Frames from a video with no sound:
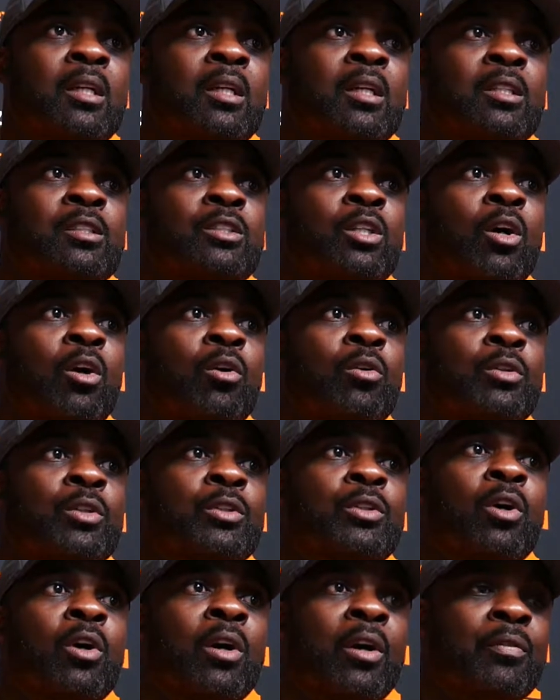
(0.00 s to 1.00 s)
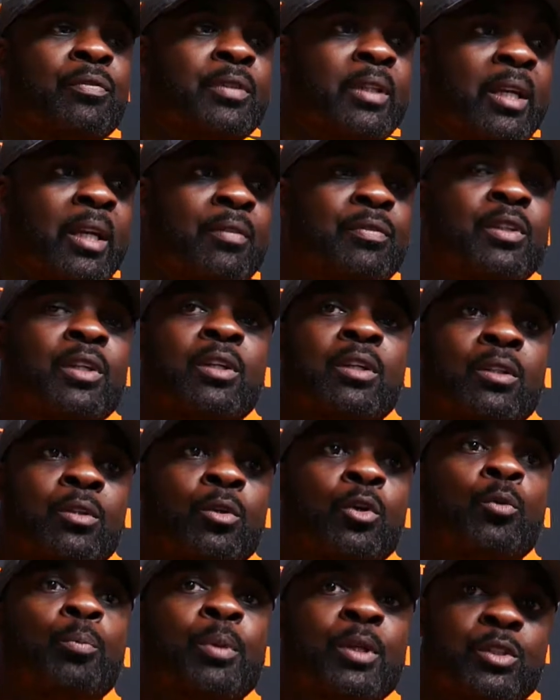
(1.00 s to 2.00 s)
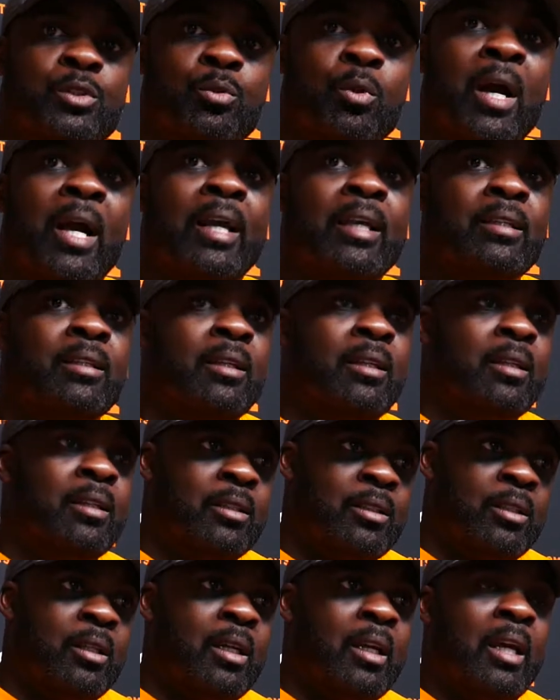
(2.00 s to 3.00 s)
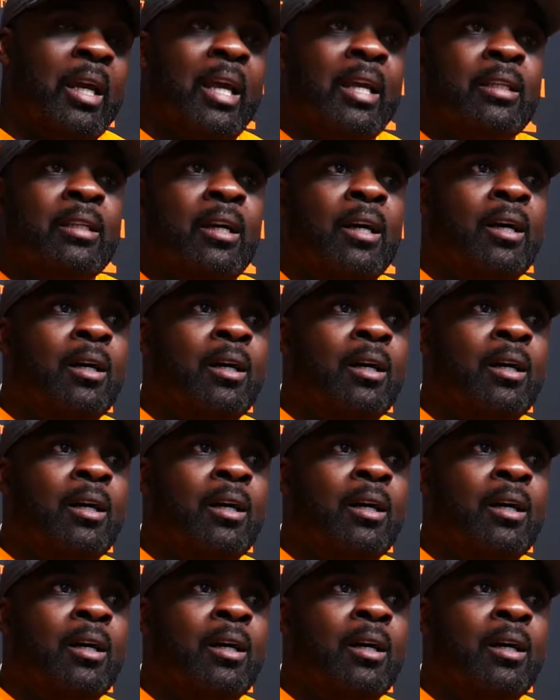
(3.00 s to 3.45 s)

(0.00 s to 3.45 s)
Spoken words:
So, you know, if the group is right and,